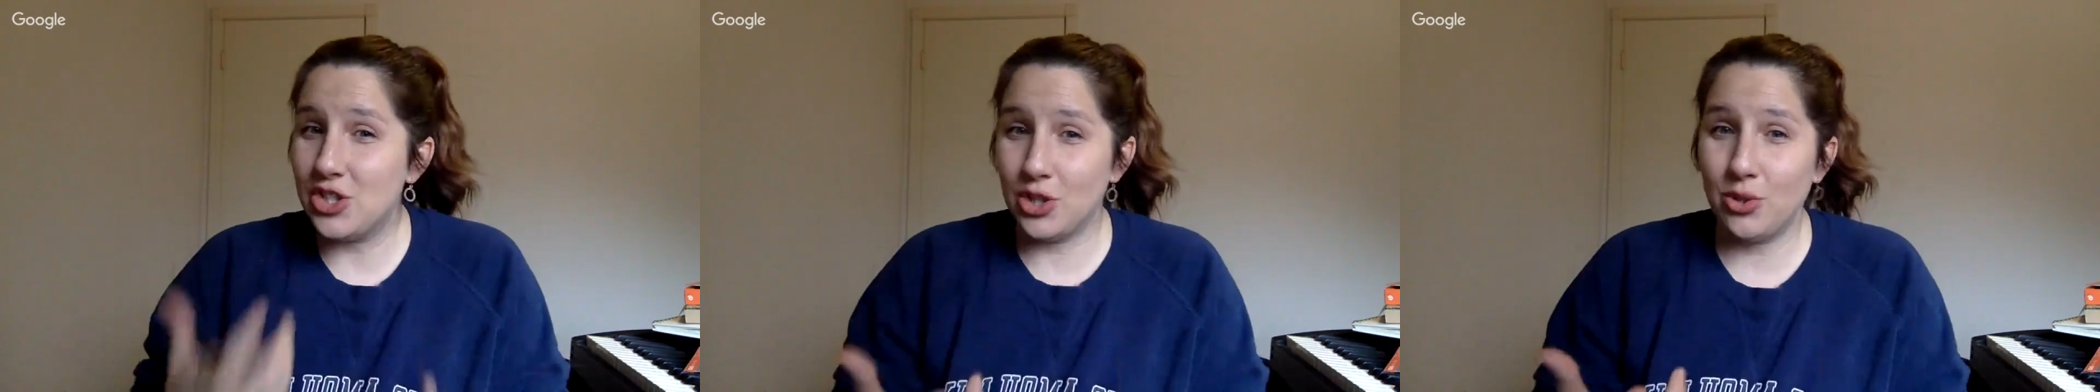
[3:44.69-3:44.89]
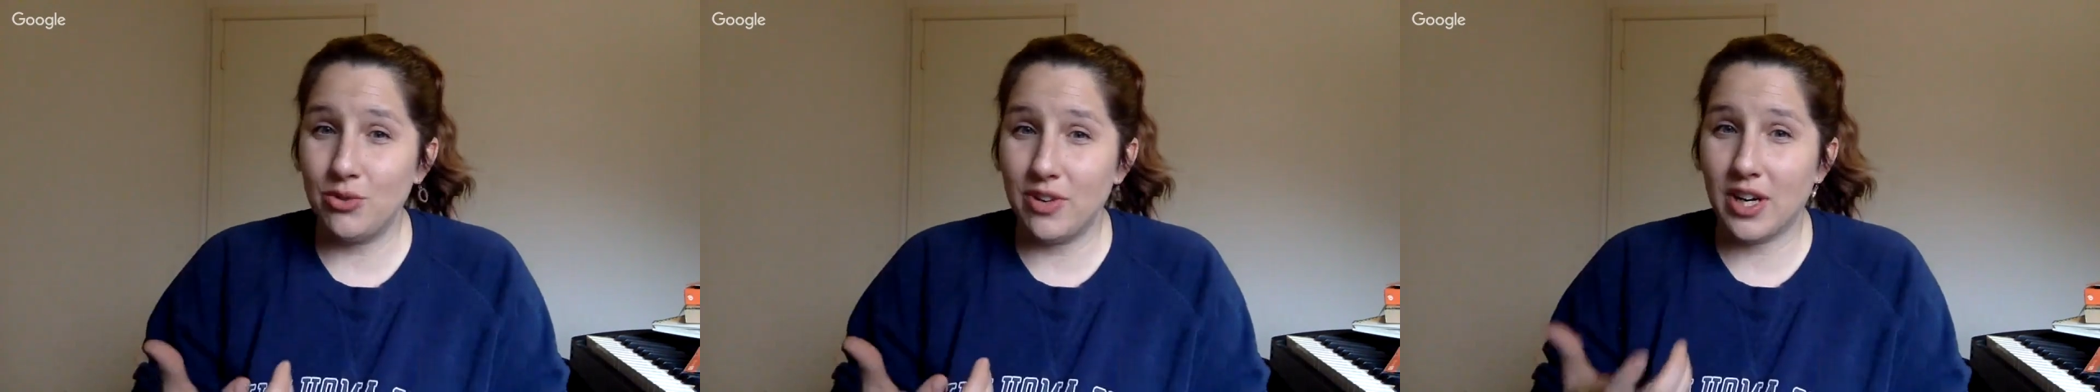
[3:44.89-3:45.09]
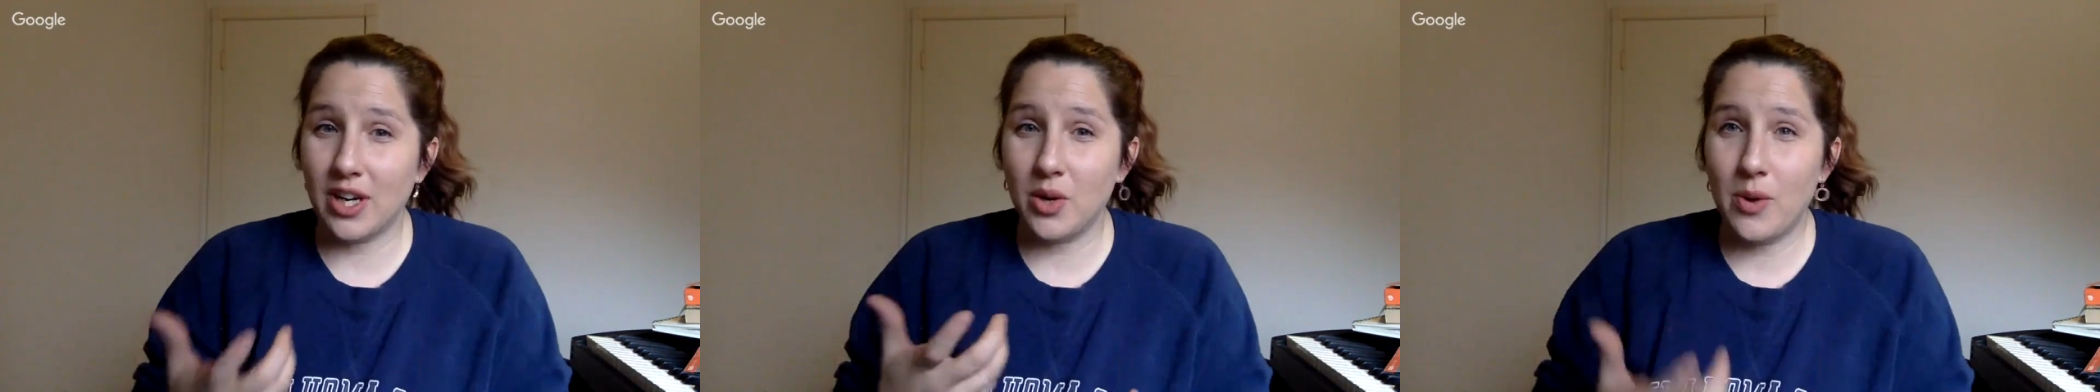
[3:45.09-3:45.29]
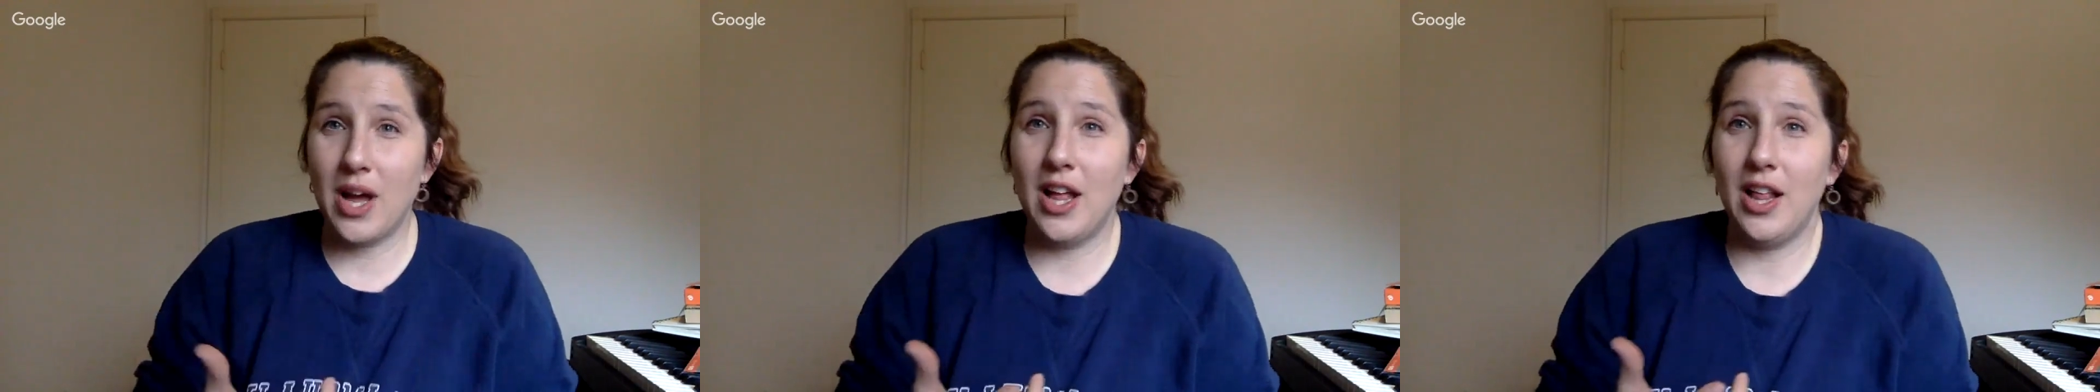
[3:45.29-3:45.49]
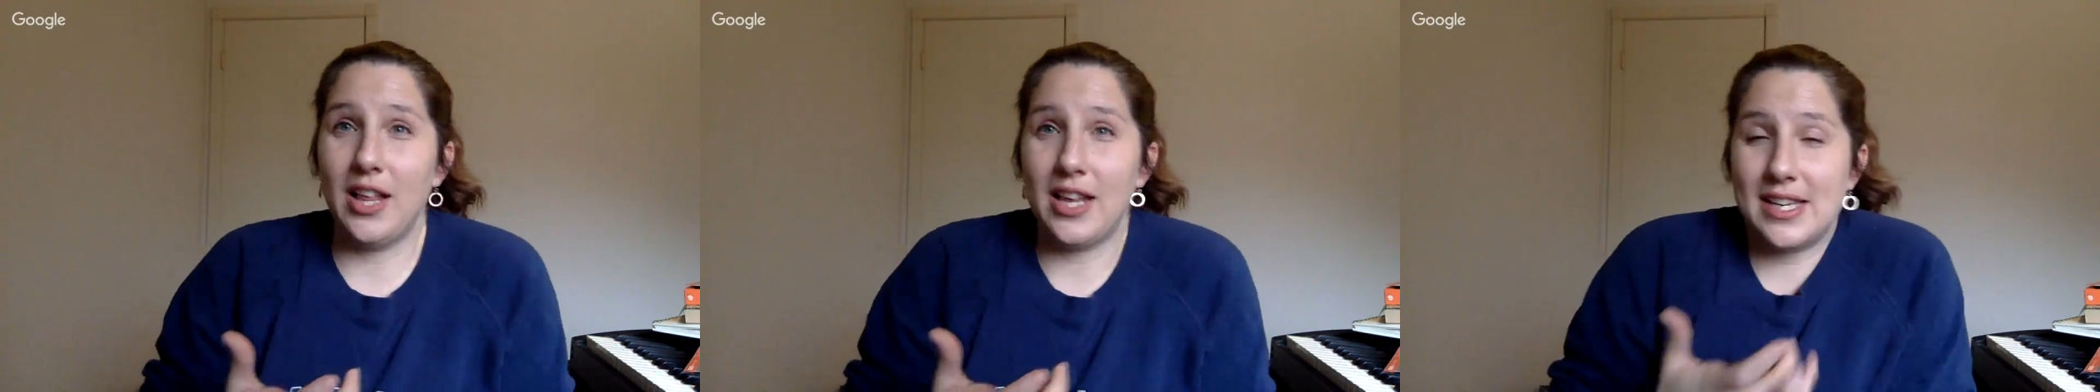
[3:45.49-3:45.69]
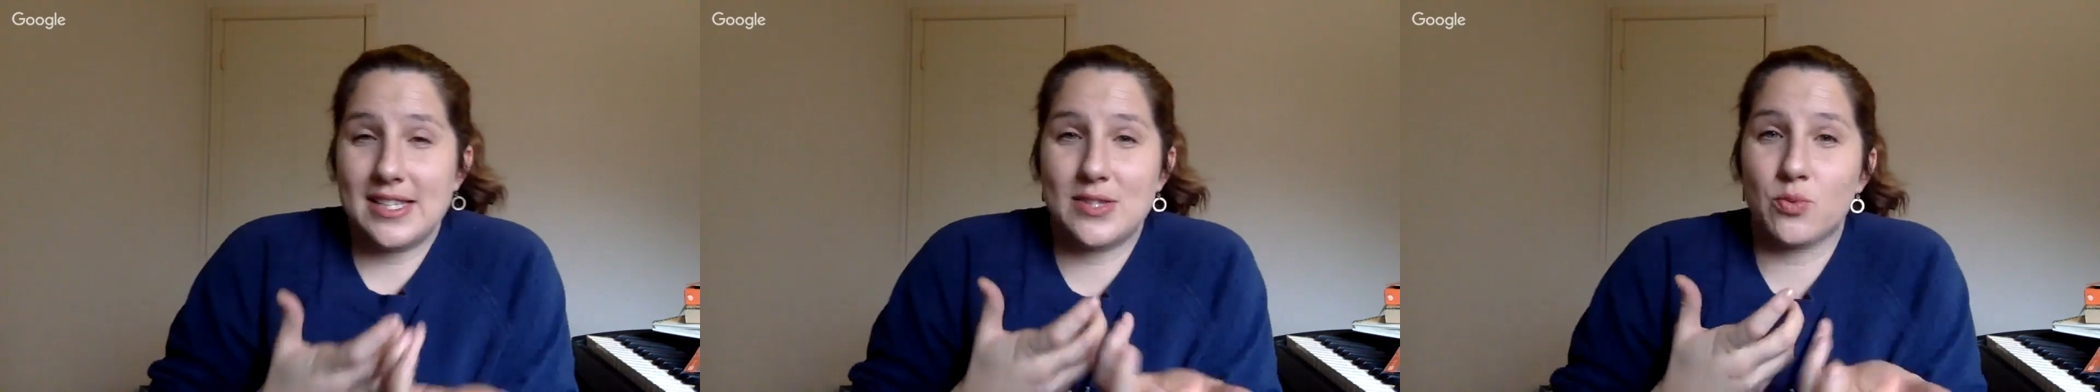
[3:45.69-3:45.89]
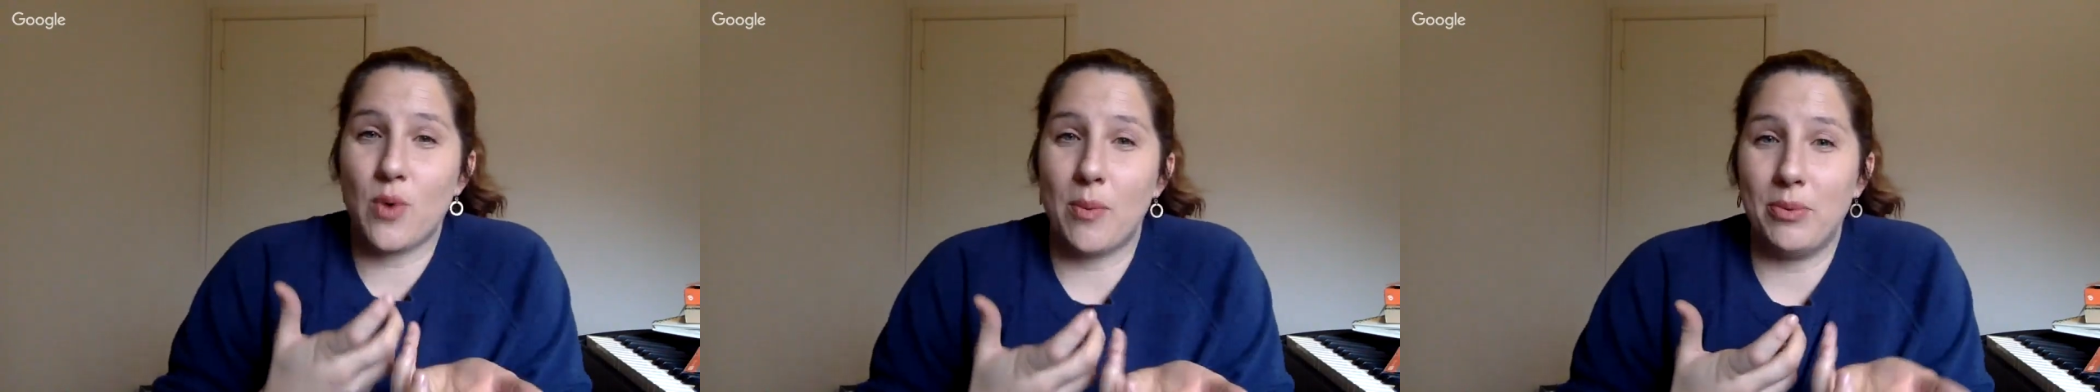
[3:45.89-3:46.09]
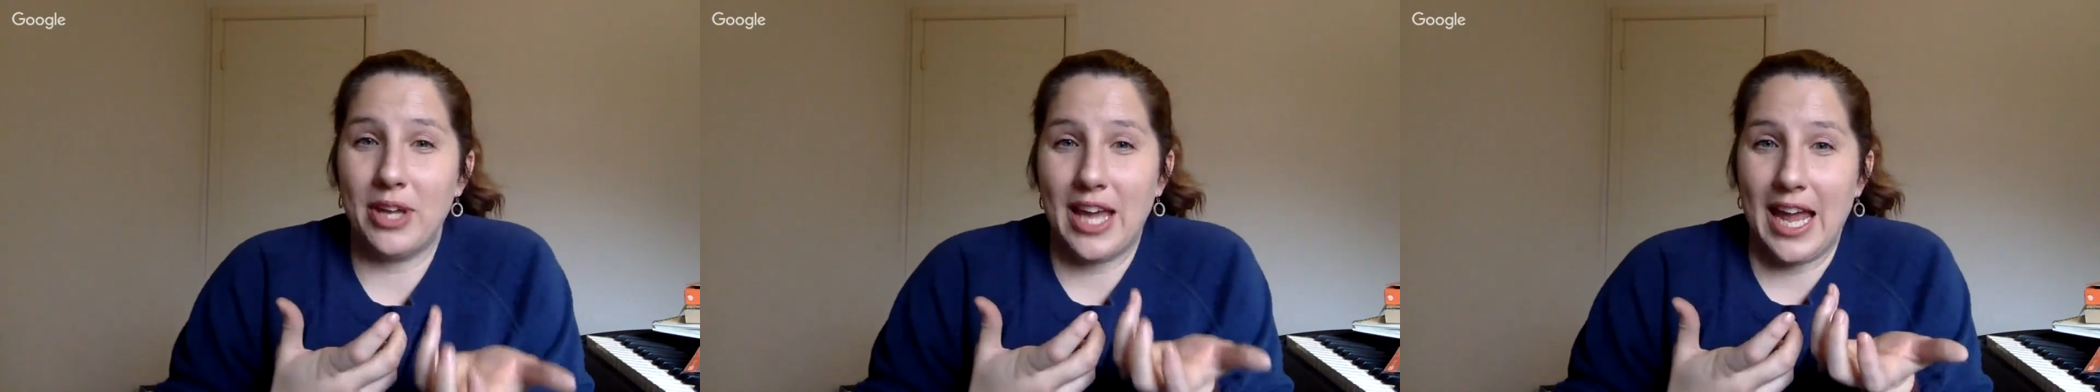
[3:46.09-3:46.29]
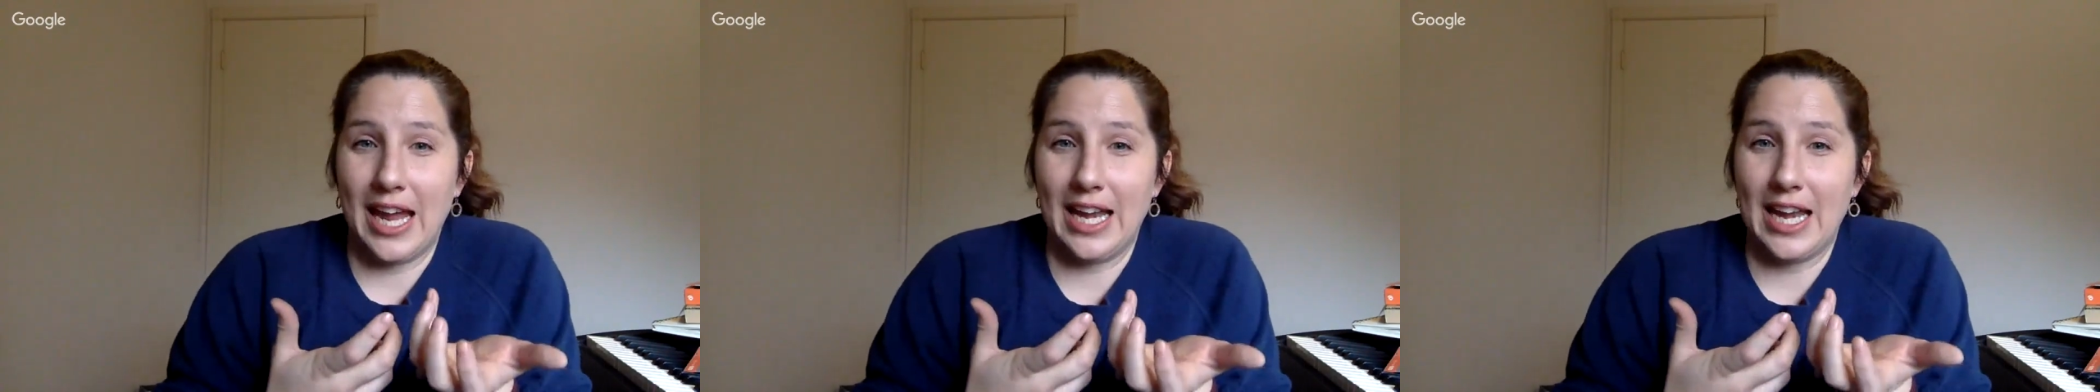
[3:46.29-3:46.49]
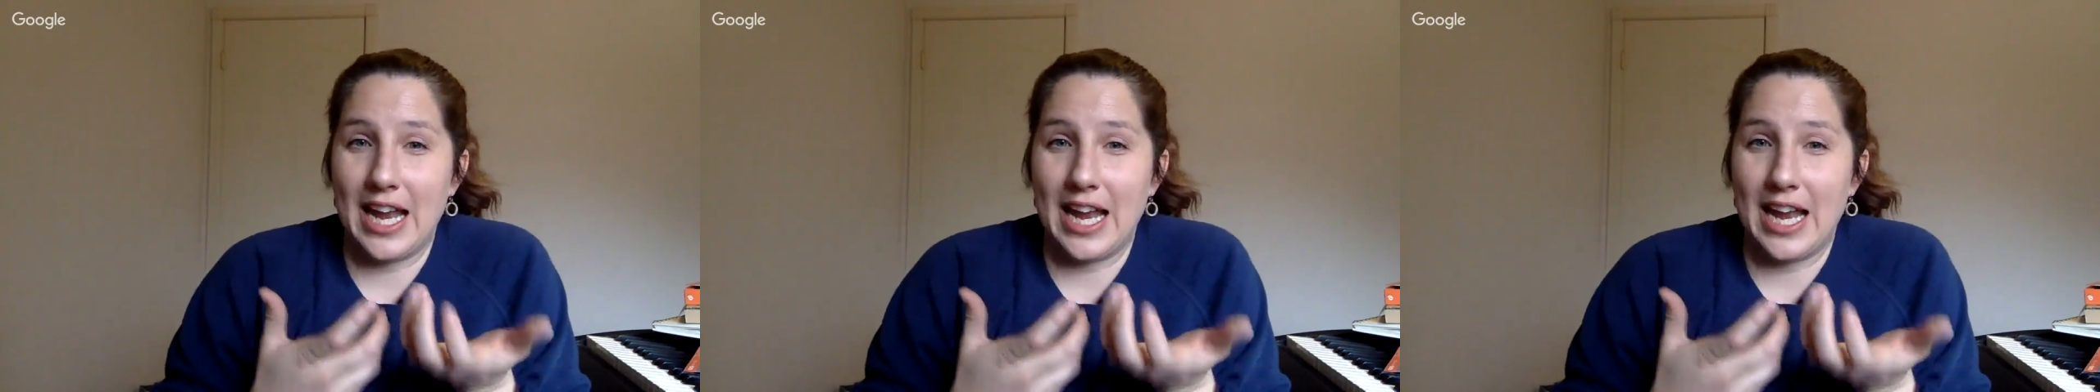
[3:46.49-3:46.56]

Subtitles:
do very well is replicate